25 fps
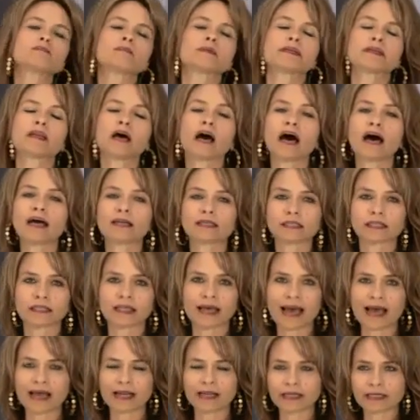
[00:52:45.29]
but not to
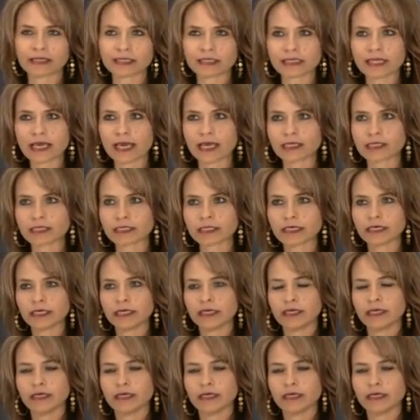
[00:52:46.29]
that extent.